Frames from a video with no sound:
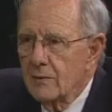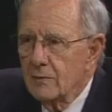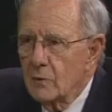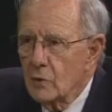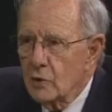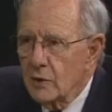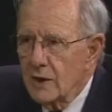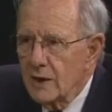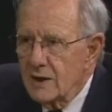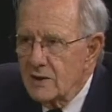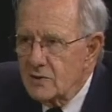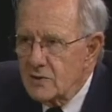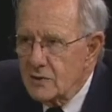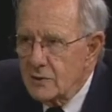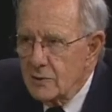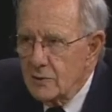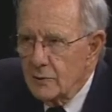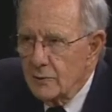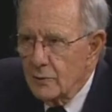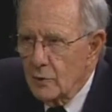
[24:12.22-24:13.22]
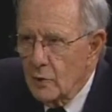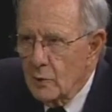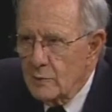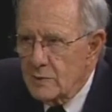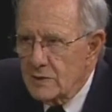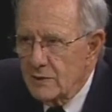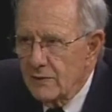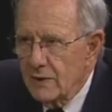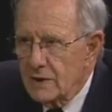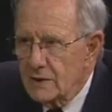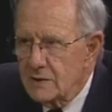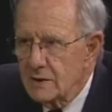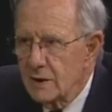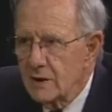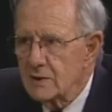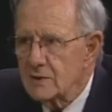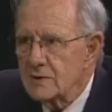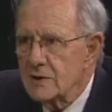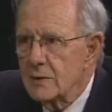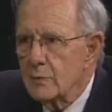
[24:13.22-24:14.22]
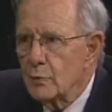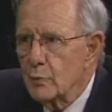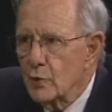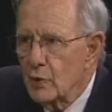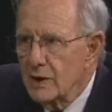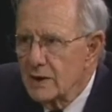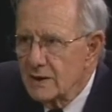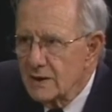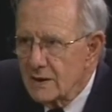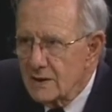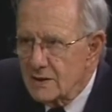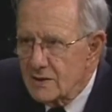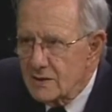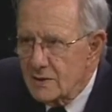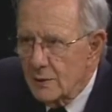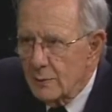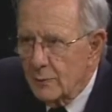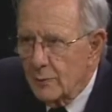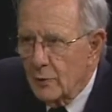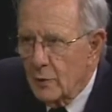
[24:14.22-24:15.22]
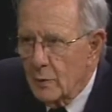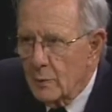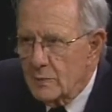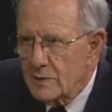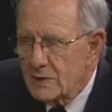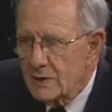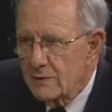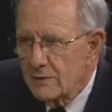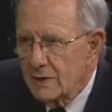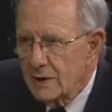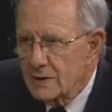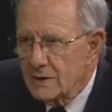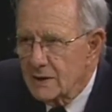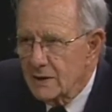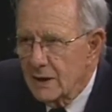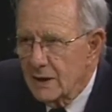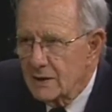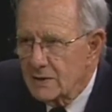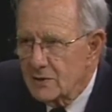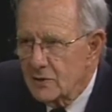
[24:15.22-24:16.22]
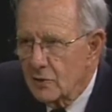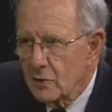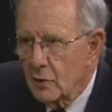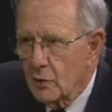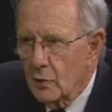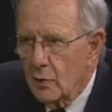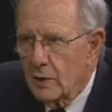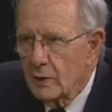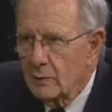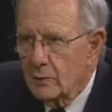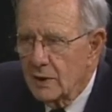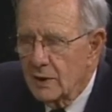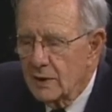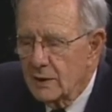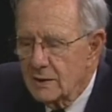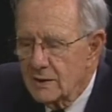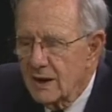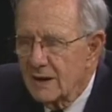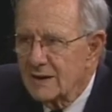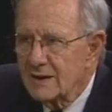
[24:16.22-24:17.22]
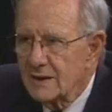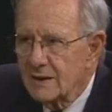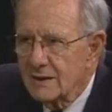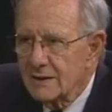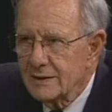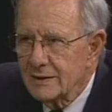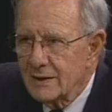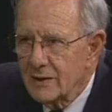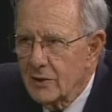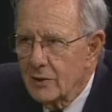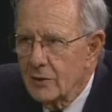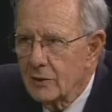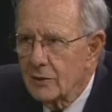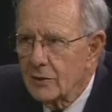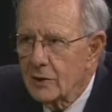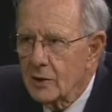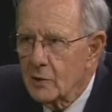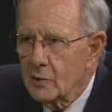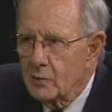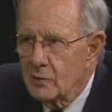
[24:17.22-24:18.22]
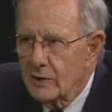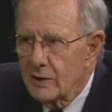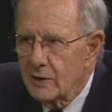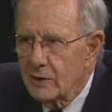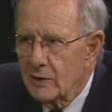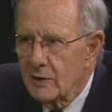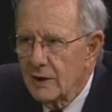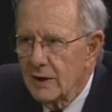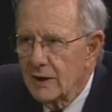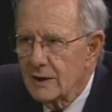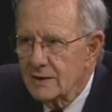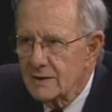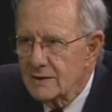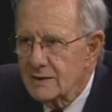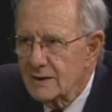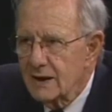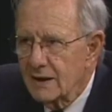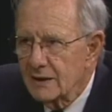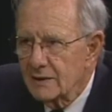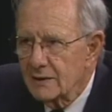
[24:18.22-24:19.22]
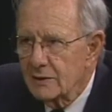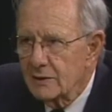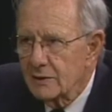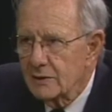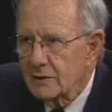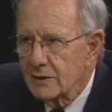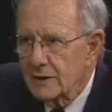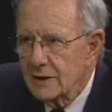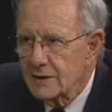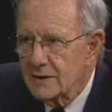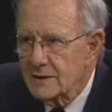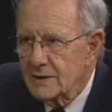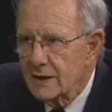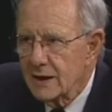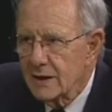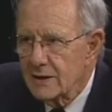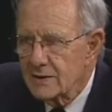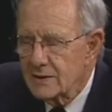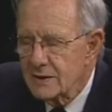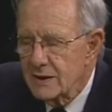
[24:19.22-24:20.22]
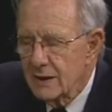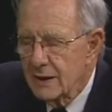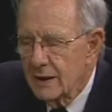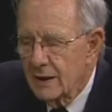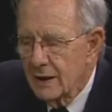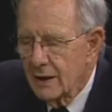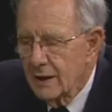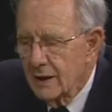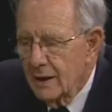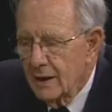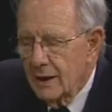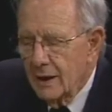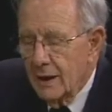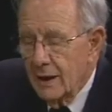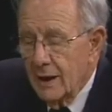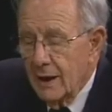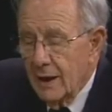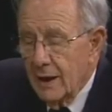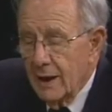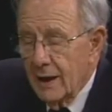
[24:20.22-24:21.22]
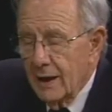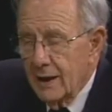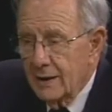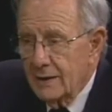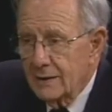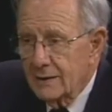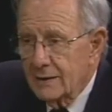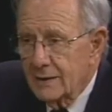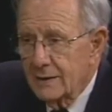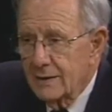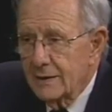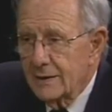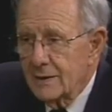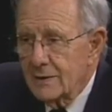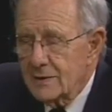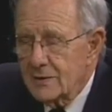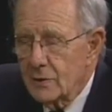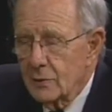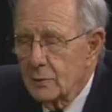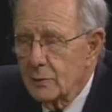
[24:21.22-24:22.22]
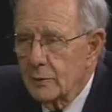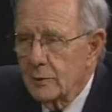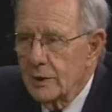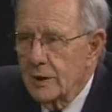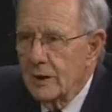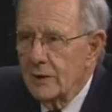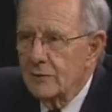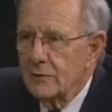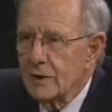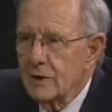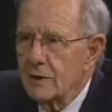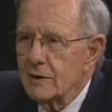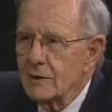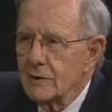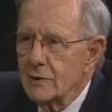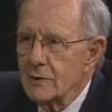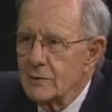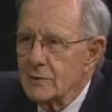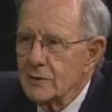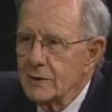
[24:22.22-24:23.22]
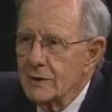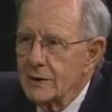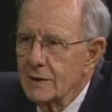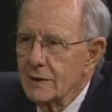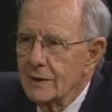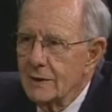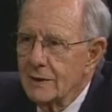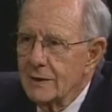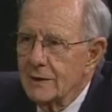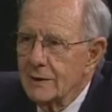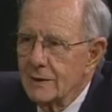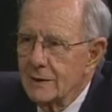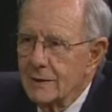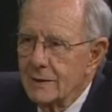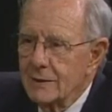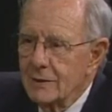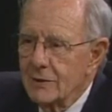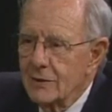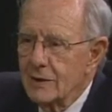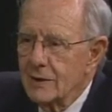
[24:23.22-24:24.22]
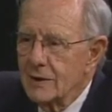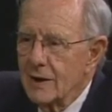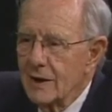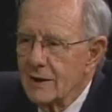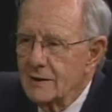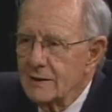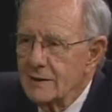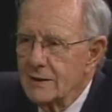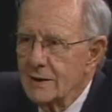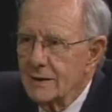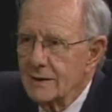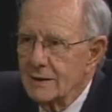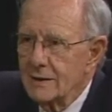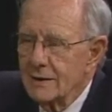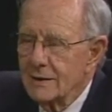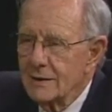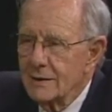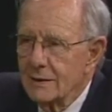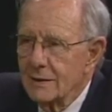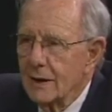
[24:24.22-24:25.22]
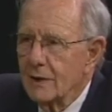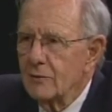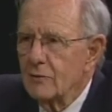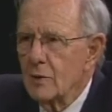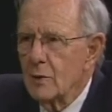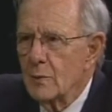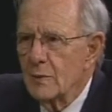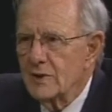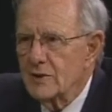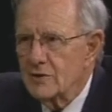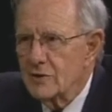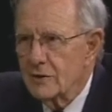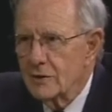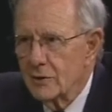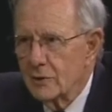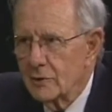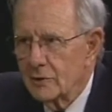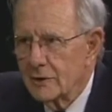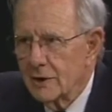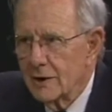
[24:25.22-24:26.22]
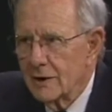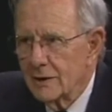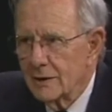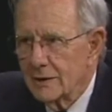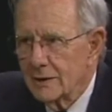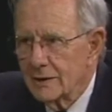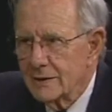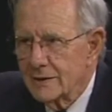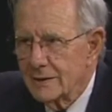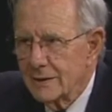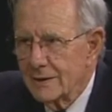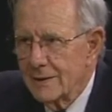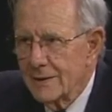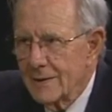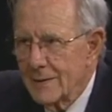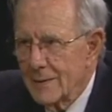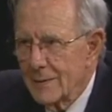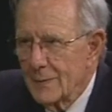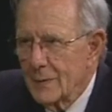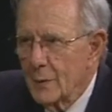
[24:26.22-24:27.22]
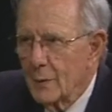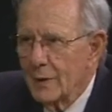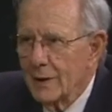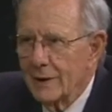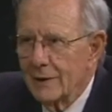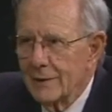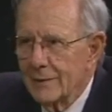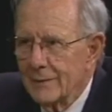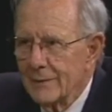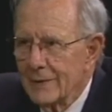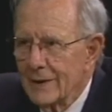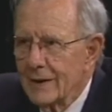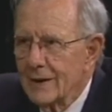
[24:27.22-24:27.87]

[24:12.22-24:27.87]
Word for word: vocational forms of education, apprenticeship forms of education, or what we technically call career and technical education. Mm-hmm. And uh, so we have in our country uh, the idea that everyone should go to college. Well.